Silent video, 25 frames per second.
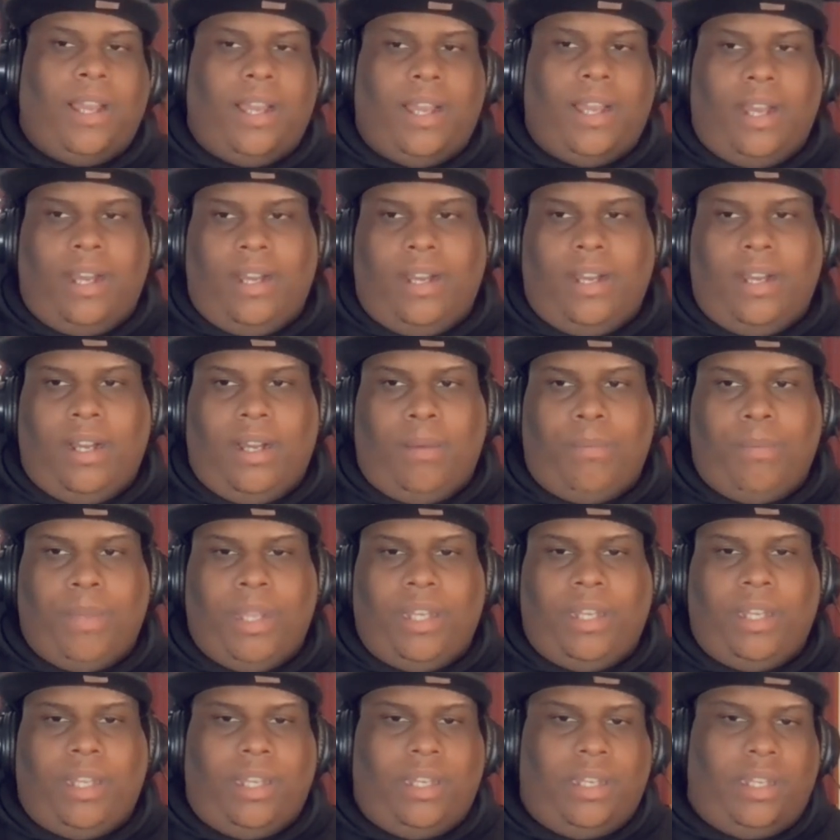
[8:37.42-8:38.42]
um,
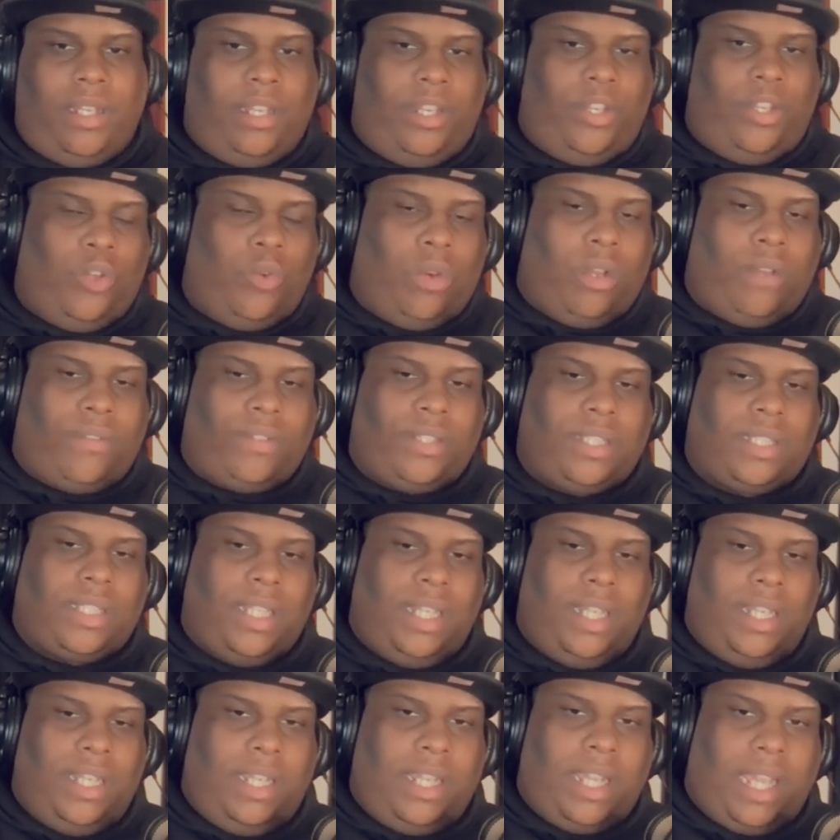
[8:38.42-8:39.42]
in in, in
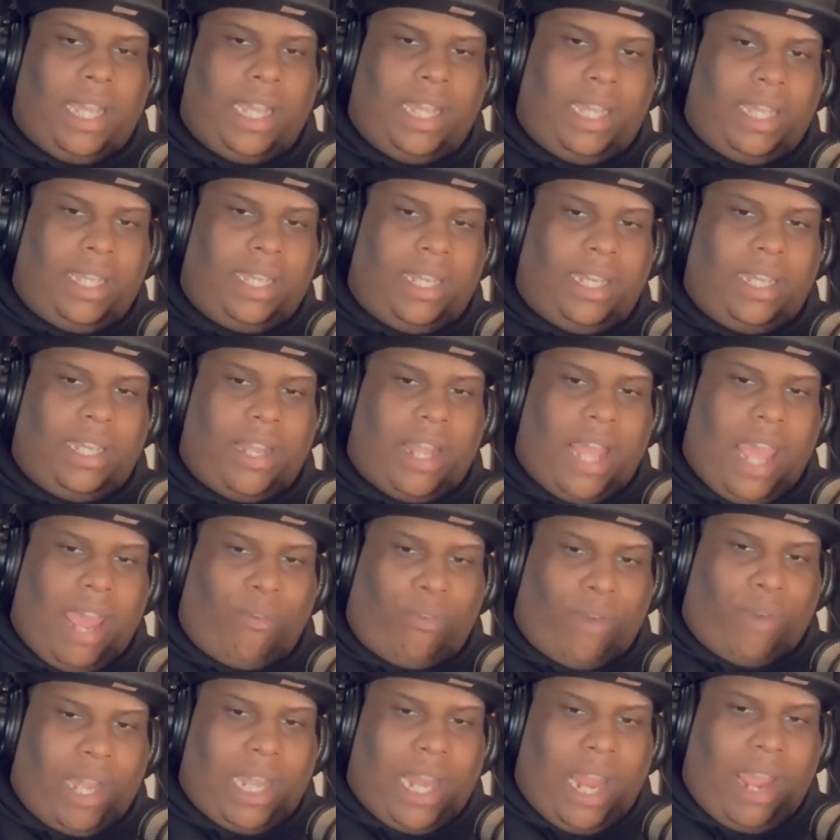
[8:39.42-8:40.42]
UFC, and
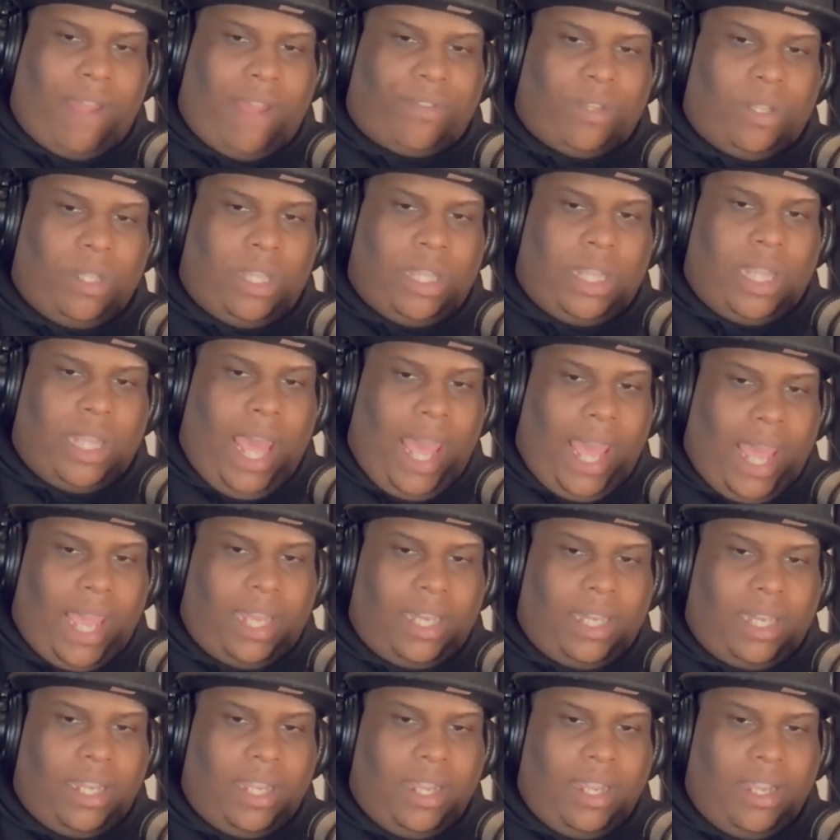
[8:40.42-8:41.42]
right after
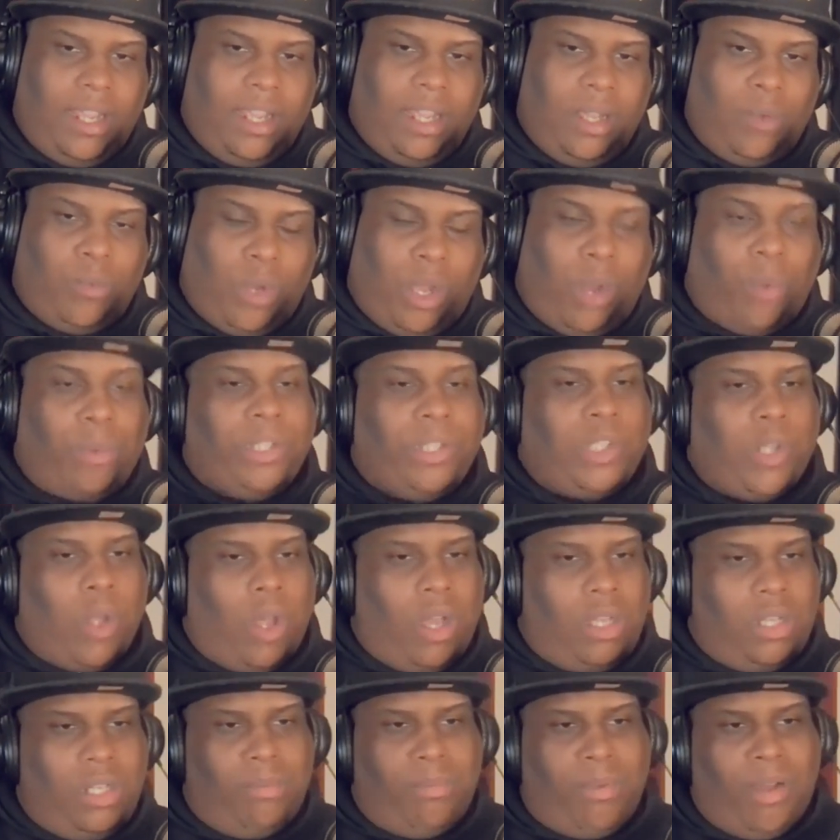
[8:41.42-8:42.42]
that, while we
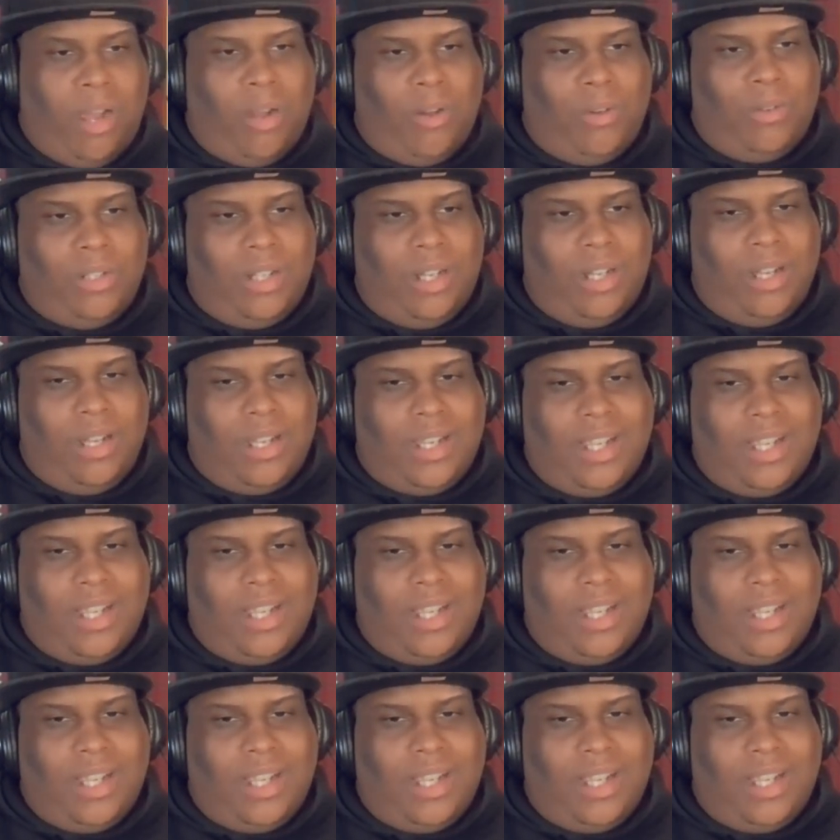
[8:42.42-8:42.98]
talking about uh